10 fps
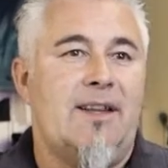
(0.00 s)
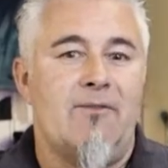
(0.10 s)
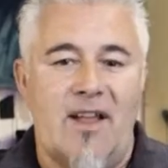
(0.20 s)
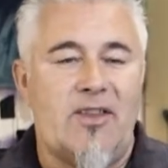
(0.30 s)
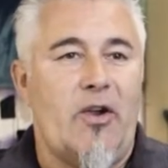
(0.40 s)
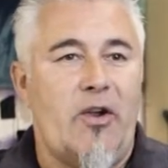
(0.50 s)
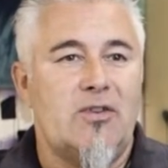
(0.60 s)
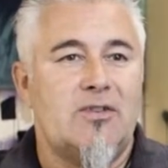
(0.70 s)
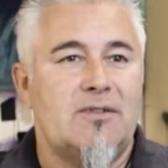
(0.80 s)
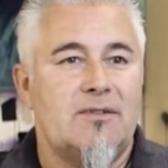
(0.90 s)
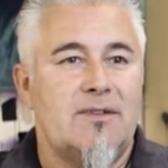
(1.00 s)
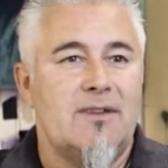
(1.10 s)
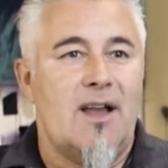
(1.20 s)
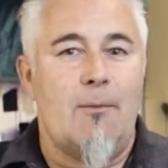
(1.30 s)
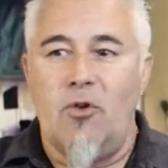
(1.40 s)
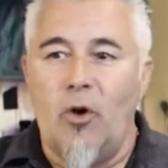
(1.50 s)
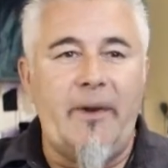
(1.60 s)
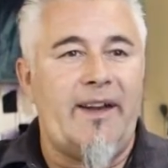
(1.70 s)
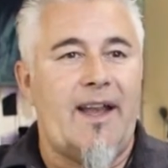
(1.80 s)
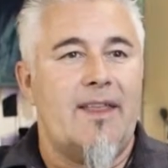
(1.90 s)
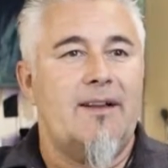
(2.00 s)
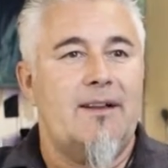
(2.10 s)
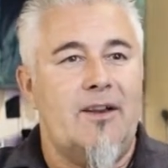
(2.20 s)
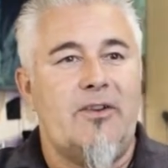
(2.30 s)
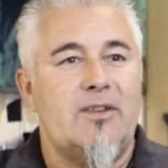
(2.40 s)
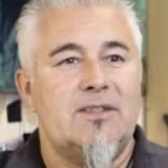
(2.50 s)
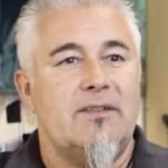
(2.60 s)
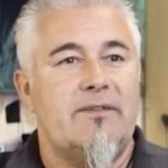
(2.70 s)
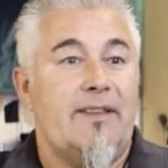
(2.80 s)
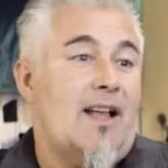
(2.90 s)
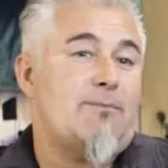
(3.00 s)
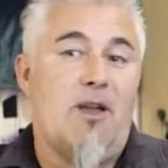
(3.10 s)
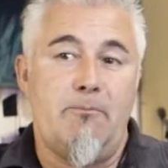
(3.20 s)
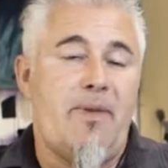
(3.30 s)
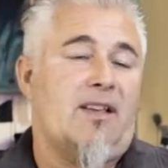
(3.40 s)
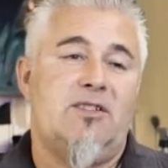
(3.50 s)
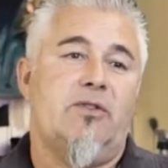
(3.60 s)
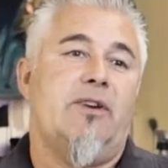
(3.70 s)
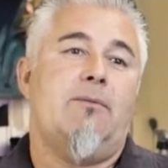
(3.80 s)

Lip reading: rent a house, and we'll all be together and do stuff, and that's my biggest joy.